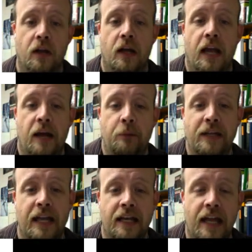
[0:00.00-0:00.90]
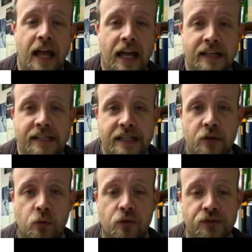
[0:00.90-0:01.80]
And we get x
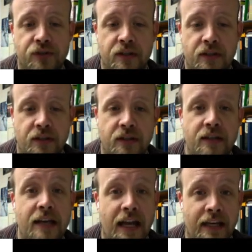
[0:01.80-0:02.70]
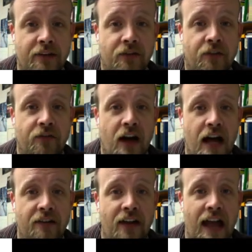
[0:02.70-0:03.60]
equals negative
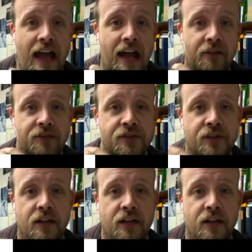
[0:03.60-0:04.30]
5 halves.